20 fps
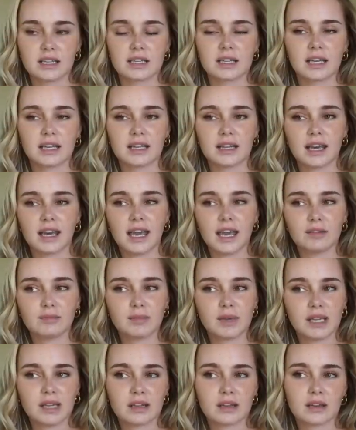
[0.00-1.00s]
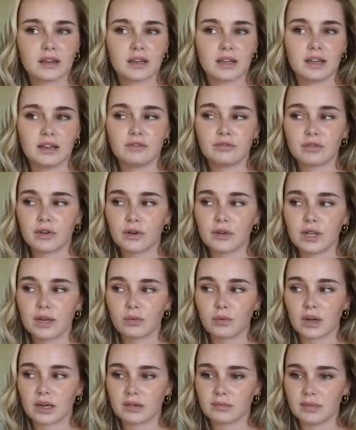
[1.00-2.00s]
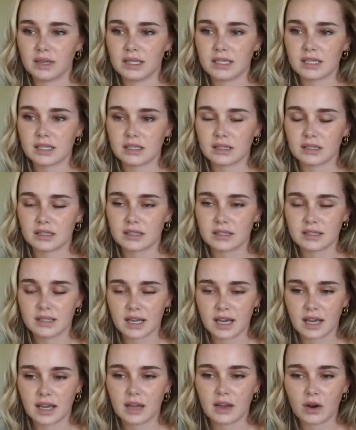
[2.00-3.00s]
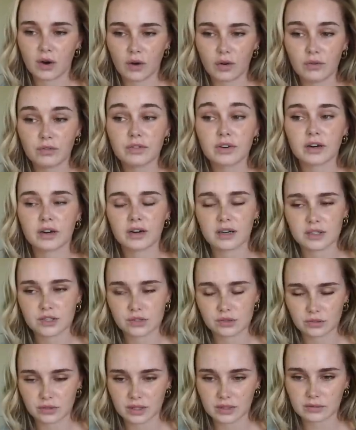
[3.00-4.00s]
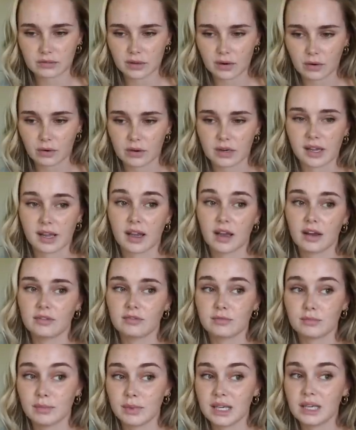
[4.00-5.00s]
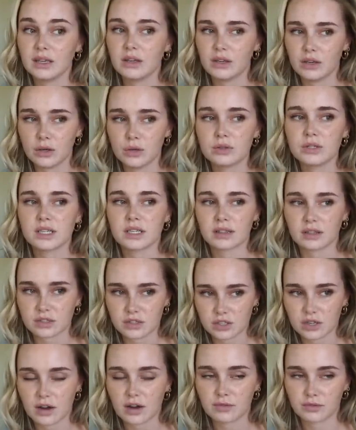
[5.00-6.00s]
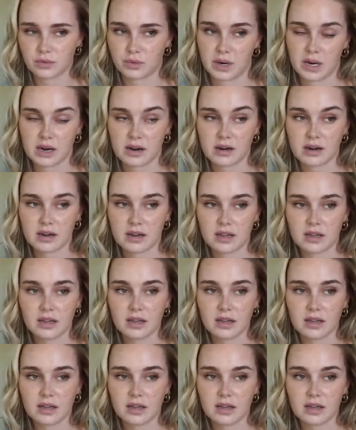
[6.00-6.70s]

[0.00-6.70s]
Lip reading: Like, they gave me the info they wanted me to say over a screen recording of me using the software